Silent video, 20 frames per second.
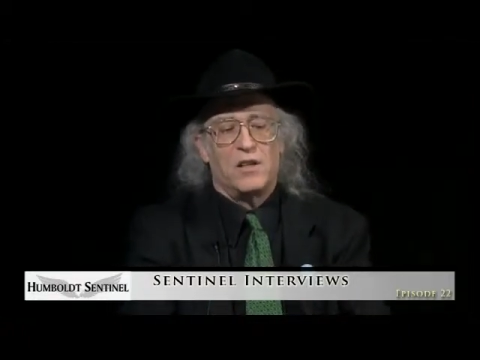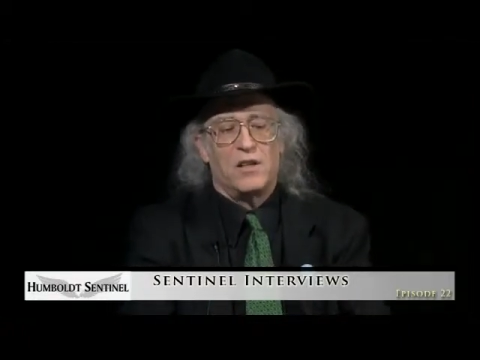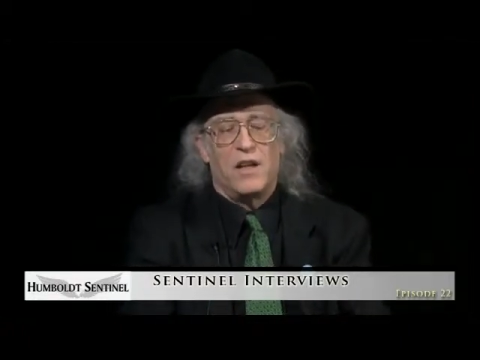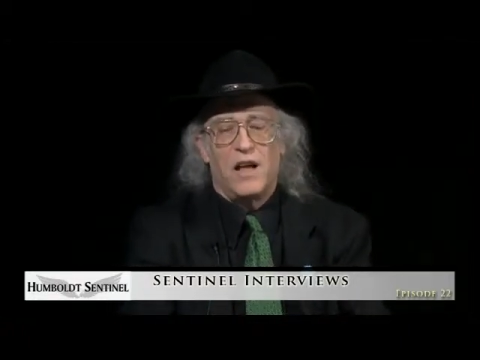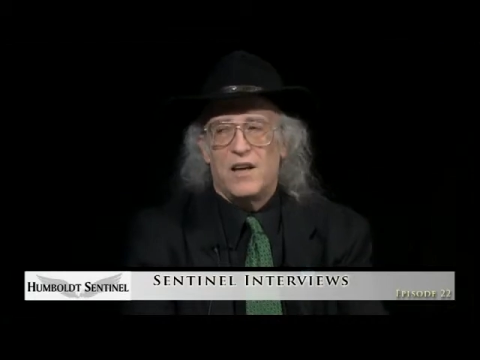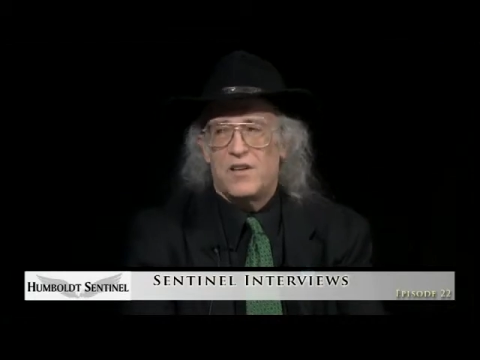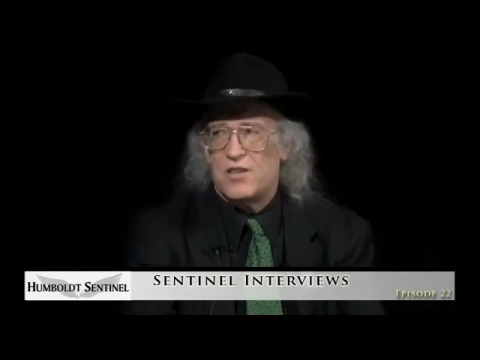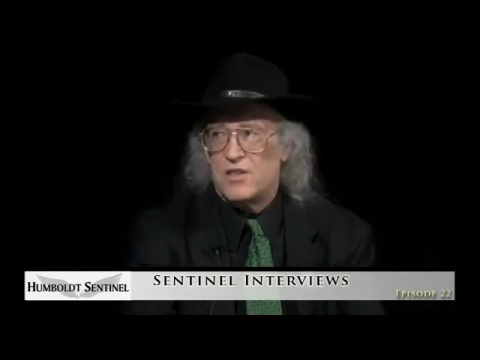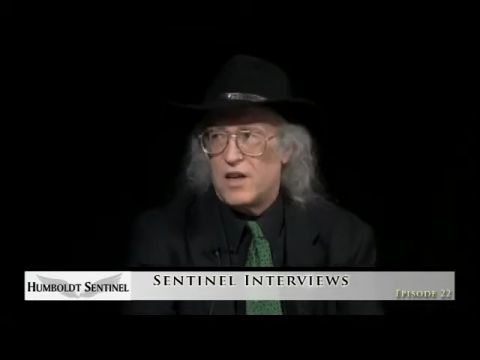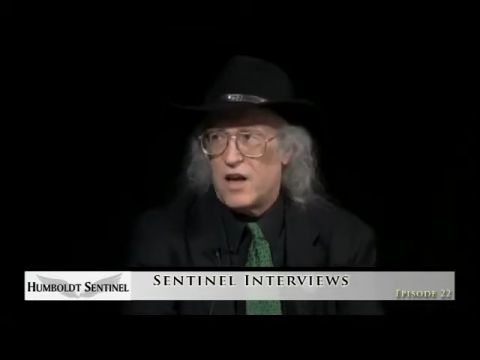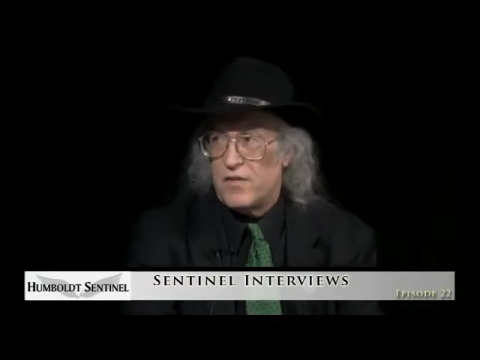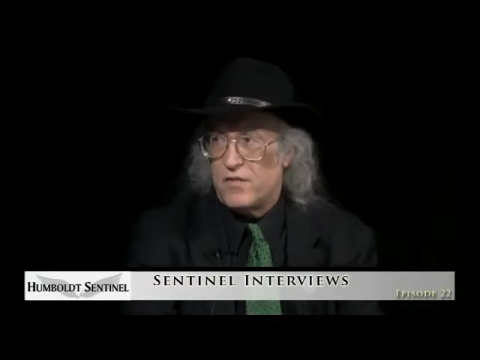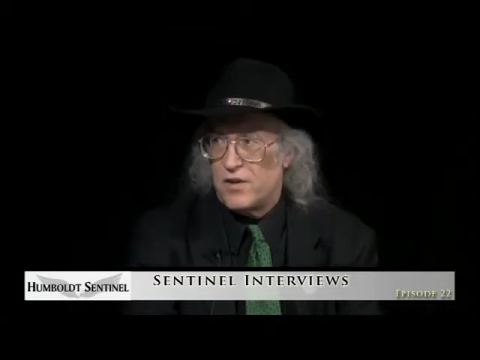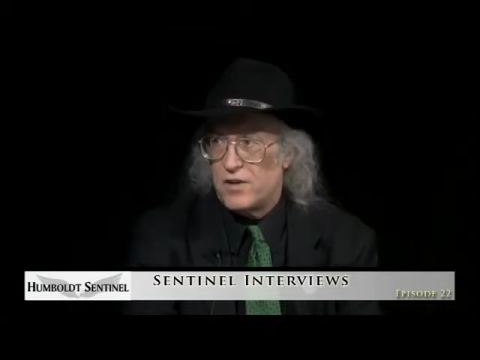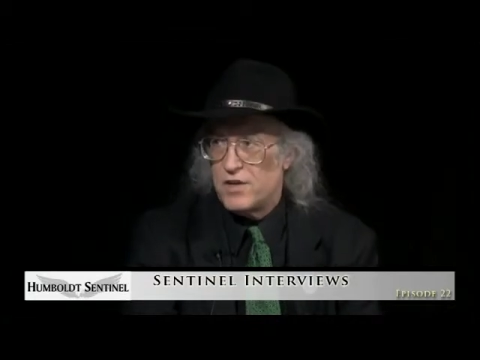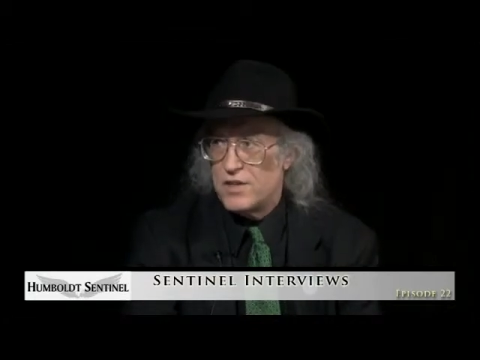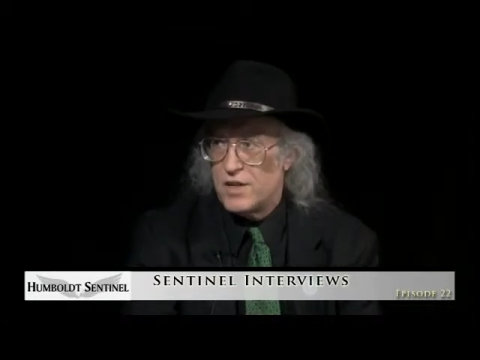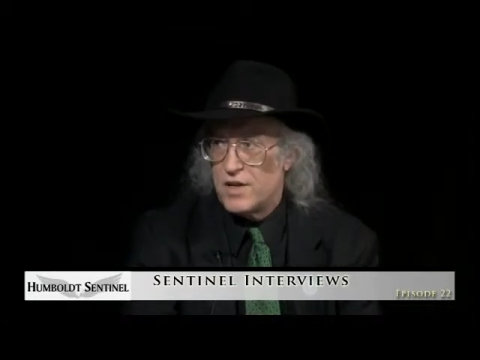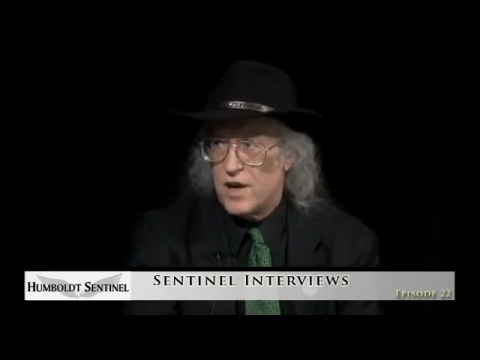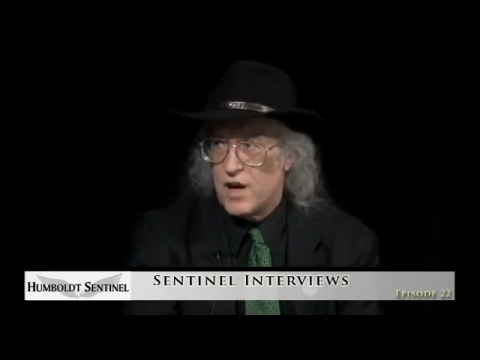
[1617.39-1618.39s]
less
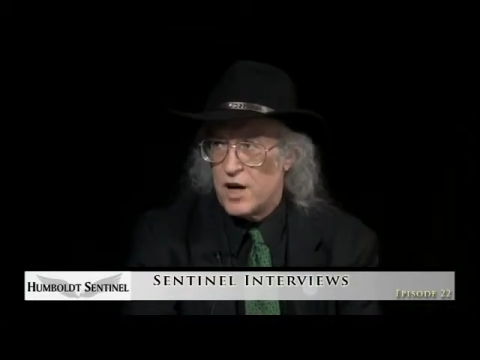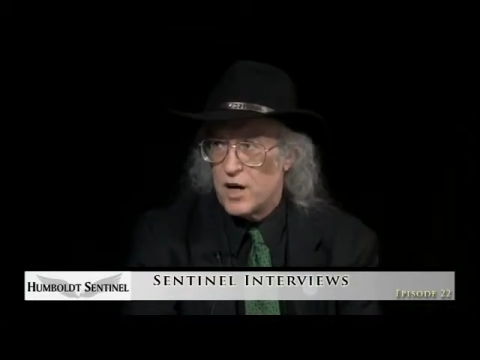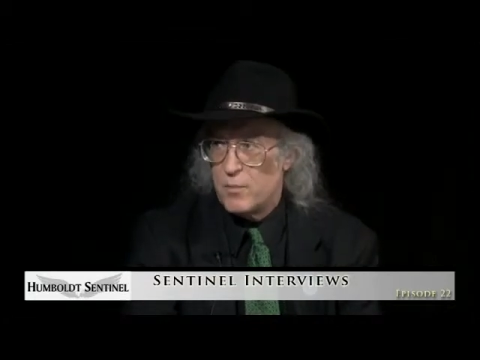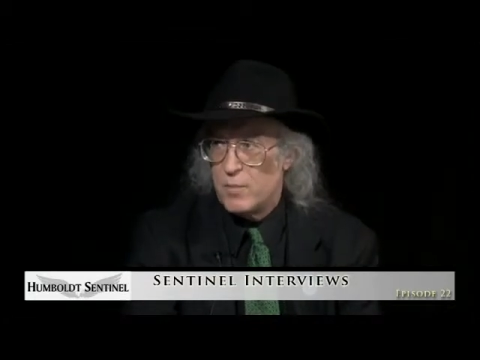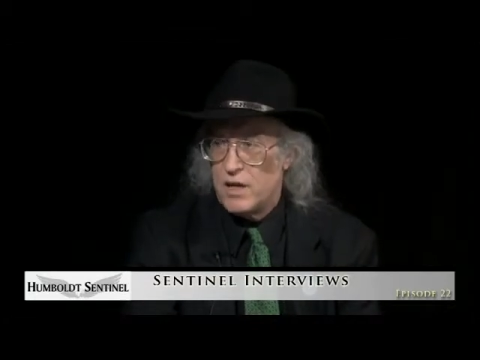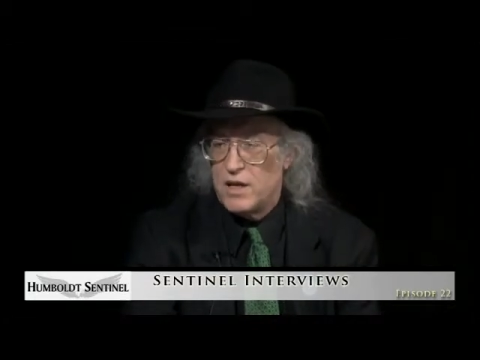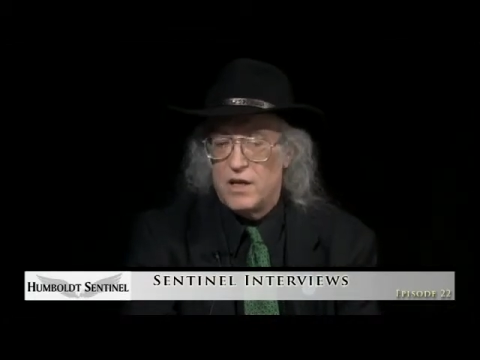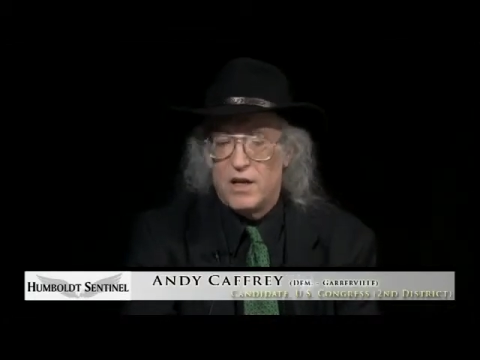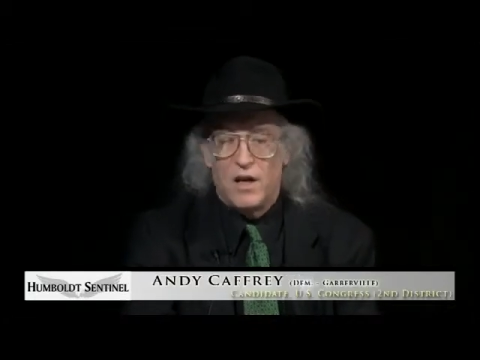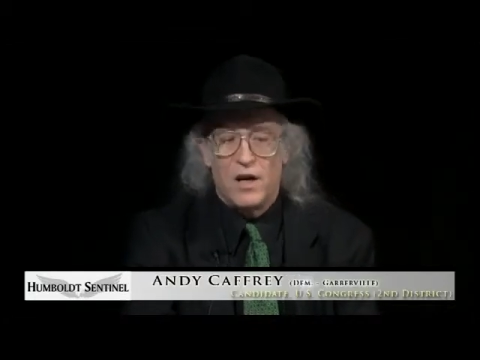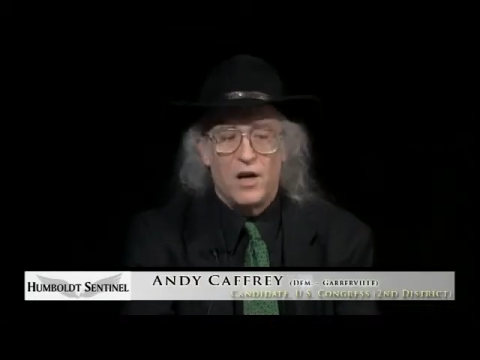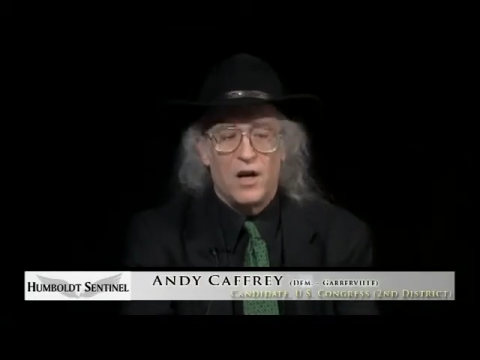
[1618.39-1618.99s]
diverse economy.